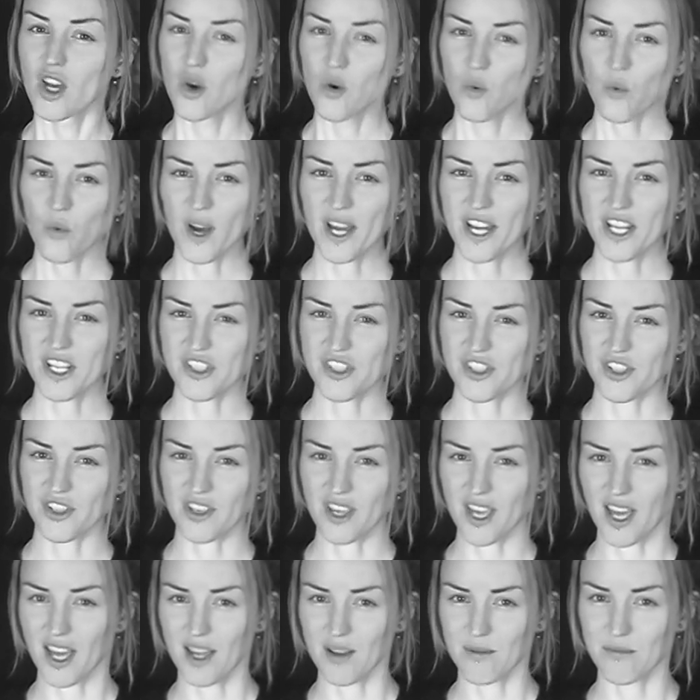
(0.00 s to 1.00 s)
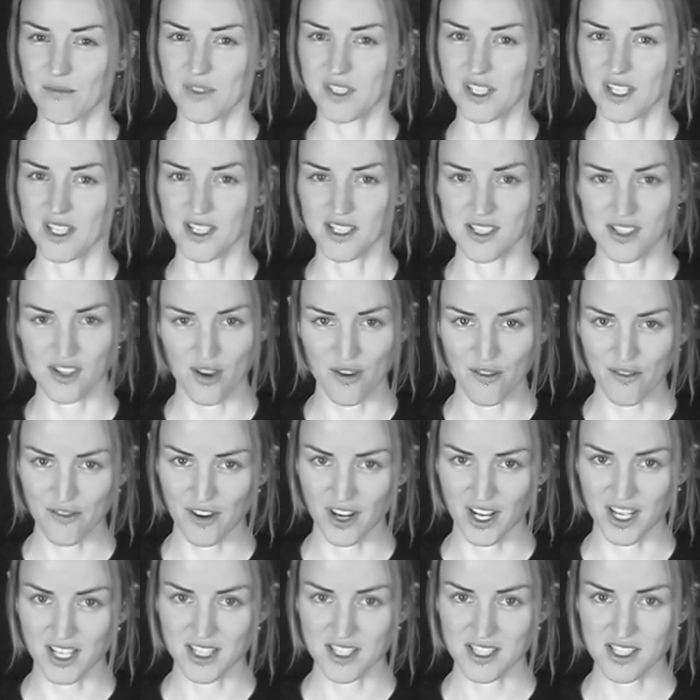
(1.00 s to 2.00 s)
Why did you come to this
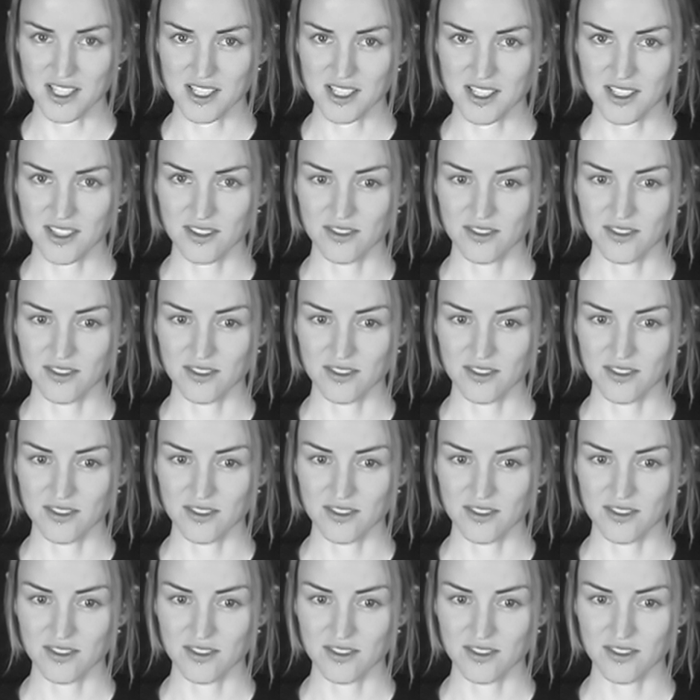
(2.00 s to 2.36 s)
conference?